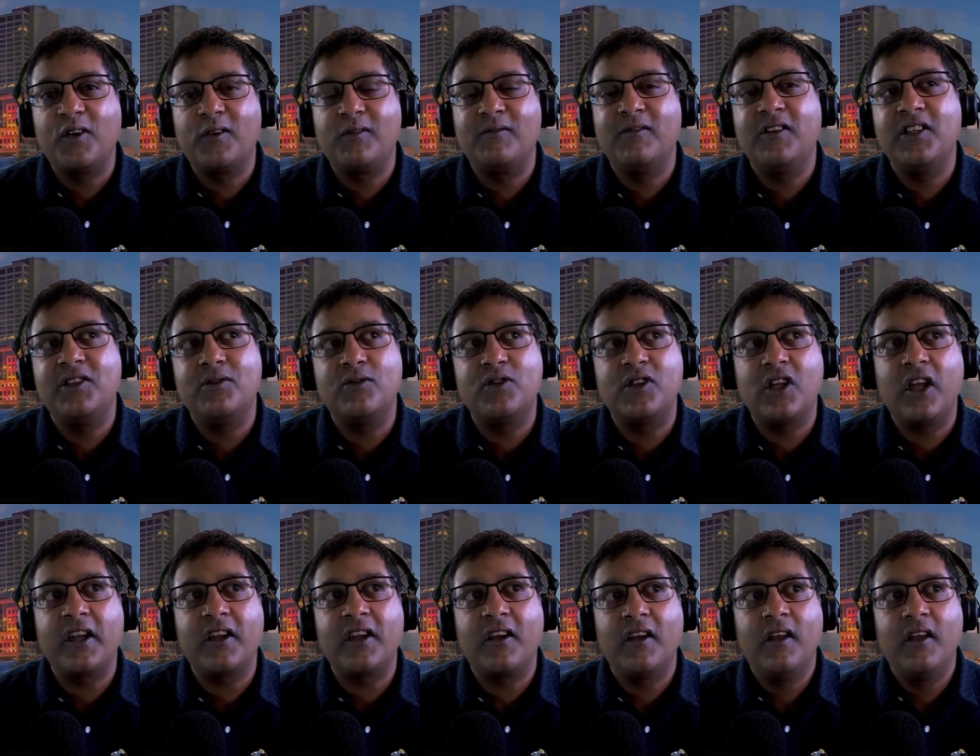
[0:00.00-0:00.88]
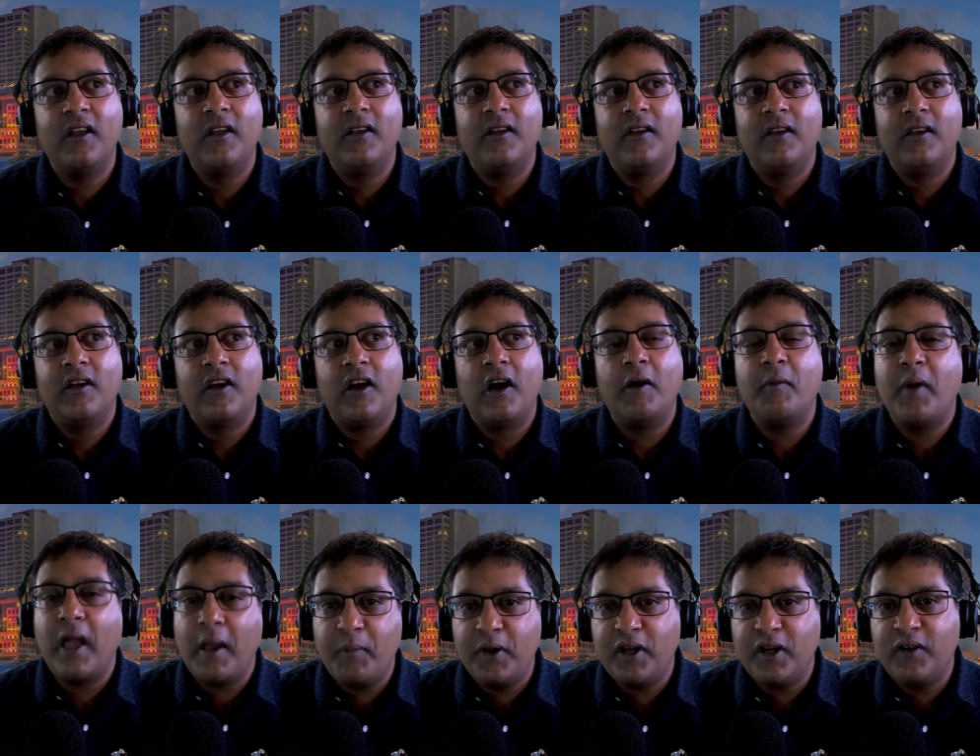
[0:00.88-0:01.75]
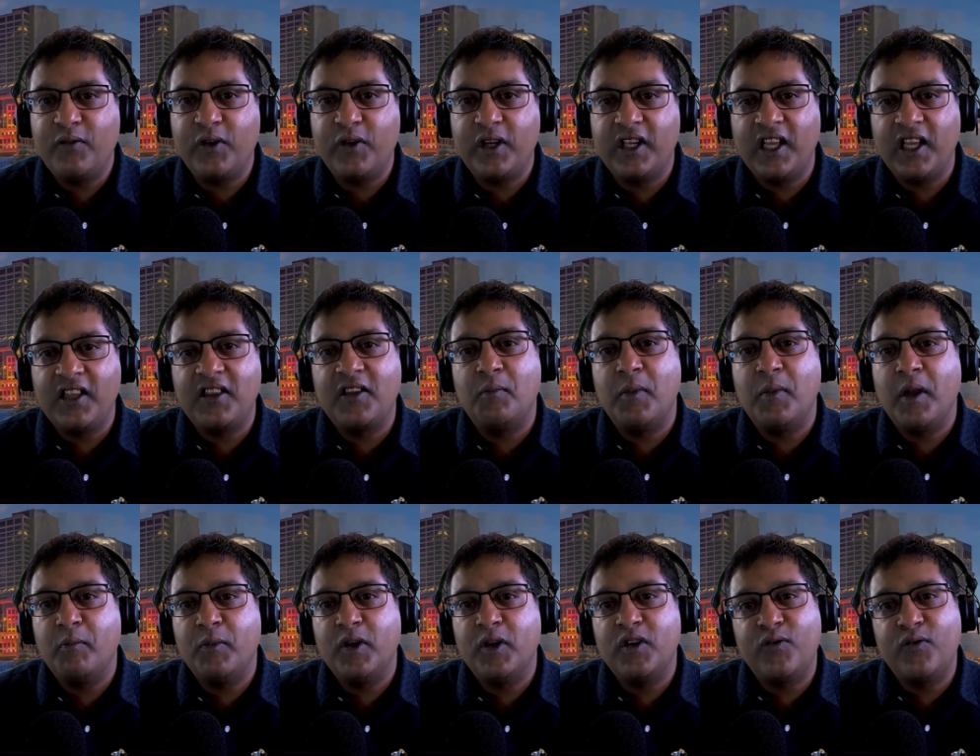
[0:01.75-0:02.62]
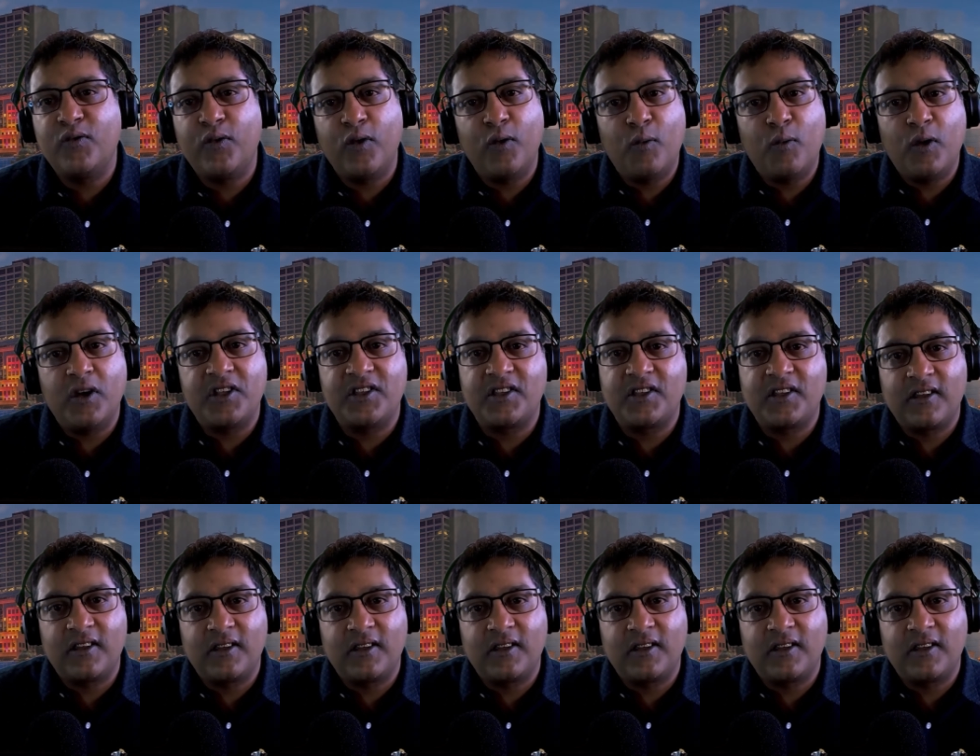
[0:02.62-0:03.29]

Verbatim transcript: It was like I'm happy to forget the memories for what's